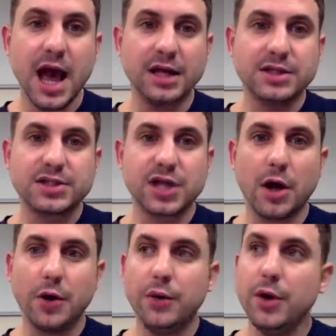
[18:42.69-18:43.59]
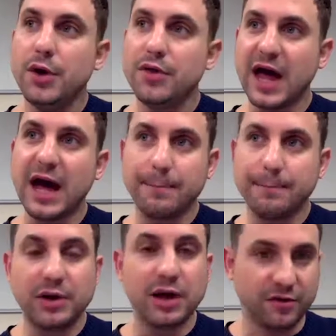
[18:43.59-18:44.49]
And so that
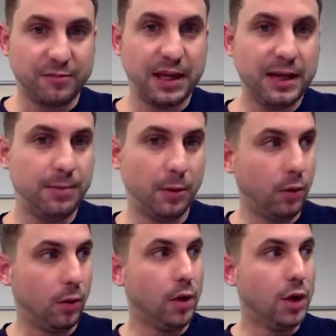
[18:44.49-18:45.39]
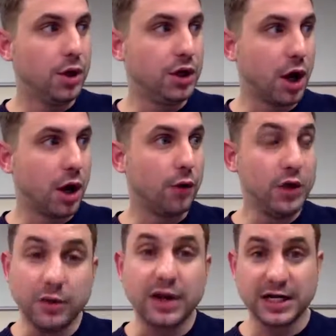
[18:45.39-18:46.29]
bucket of people, you know,
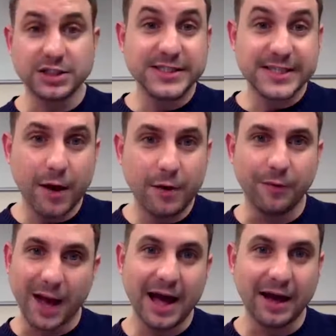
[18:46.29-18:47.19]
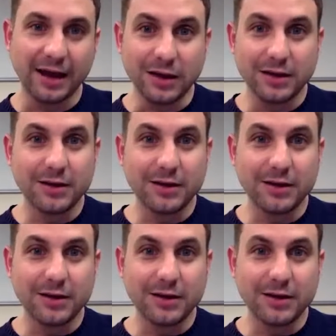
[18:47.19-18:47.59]
you can actually tell them, hey,